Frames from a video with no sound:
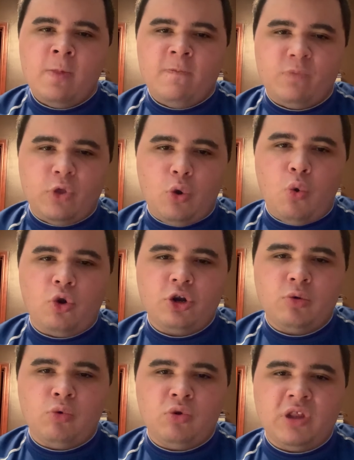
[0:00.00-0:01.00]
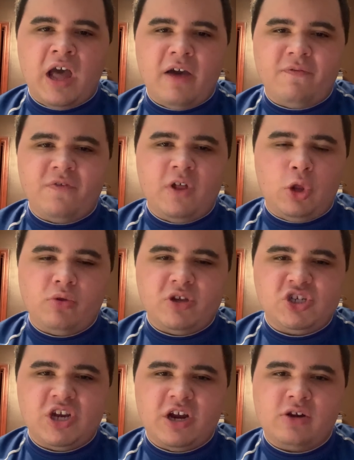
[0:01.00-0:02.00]
The order will not fill or the
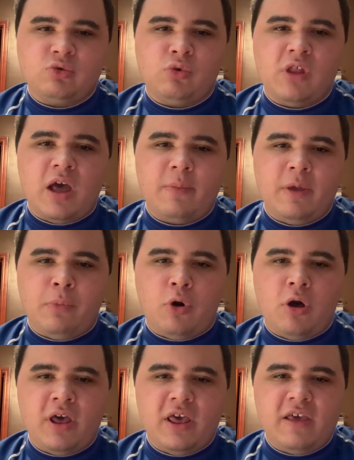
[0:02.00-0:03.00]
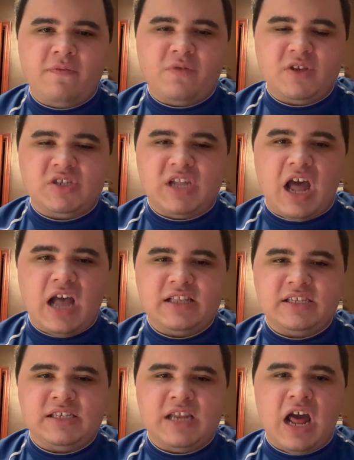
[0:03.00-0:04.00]
shares will not be bought if the stock
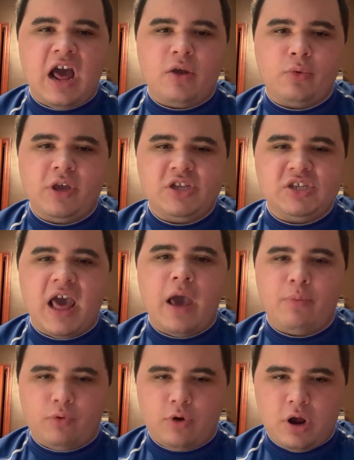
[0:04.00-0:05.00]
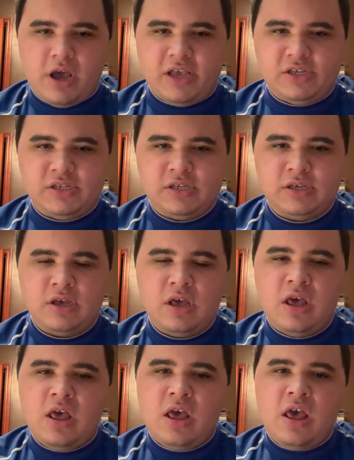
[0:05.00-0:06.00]
does not reach that price.
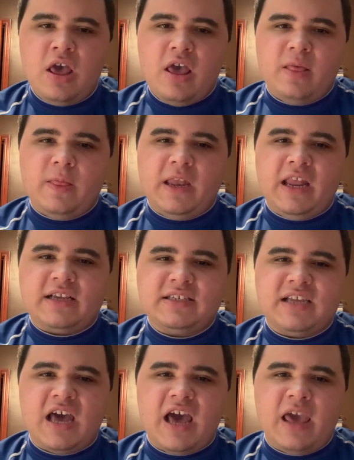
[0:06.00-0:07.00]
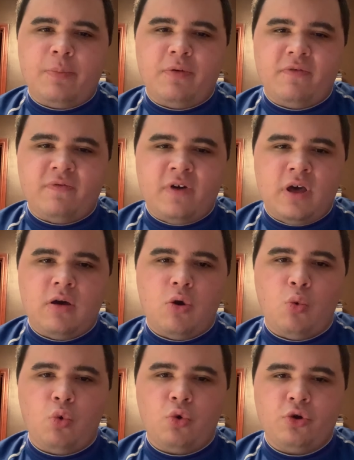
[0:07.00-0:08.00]
The next type of
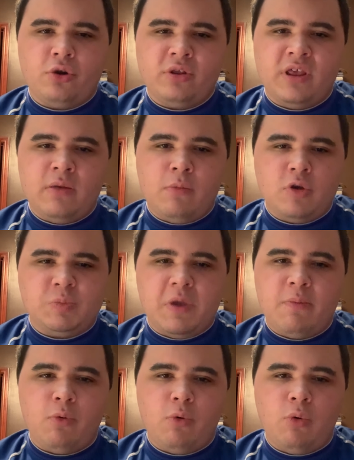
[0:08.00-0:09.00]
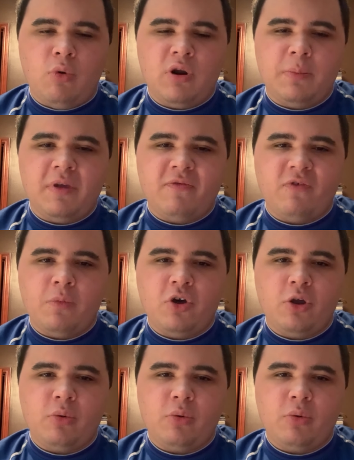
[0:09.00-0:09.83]
order that most people will want to be familiar